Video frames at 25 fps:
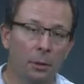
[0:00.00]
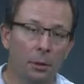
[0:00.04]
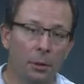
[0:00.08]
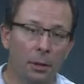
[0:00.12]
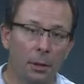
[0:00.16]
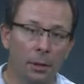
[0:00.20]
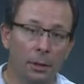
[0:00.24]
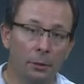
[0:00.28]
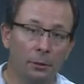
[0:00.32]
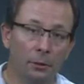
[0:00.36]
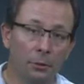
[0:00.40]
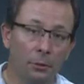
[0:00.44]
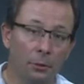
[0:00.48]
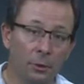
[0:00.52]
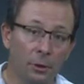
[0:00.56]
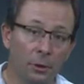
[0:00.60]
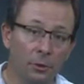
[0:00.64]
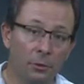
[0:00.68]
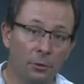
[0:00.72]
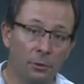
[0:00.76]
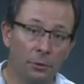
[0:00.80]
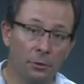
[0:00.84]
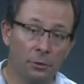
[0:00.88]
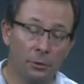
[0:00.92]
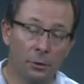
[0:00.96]

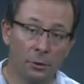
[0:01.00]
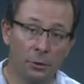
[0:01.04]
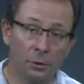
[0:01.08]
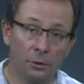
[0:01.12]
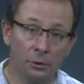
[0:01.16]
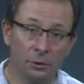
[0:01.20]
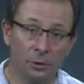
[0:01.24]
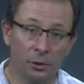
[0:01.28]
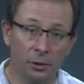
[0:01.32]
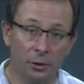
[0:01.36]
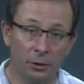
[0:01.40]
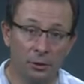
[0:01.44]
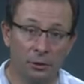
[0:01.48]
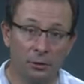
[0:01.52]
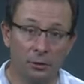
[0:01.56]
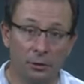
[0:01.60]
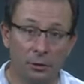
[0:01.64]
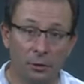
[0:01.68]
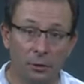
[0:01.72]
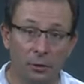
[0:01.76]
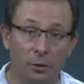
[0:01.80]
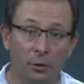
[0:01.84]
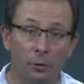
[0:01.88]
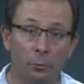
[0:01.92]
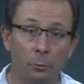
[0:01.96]
the soils and then into the
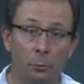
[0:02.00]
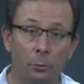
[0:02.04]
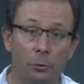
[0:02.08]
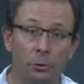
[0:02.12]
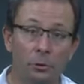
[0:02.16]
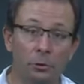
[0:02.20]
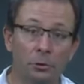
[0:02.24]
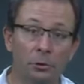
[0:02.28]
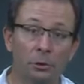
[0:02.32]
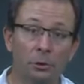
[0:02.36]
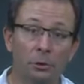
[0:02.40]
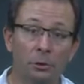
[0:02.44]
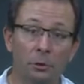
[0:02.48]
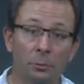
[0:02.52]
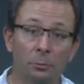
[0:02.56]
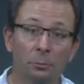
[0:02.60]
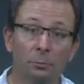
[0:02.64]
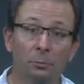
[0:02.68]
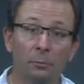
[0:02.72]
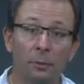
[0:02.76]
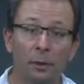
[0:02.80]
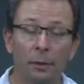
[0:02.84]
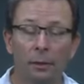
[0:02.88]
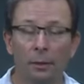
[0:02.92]
groundwater system.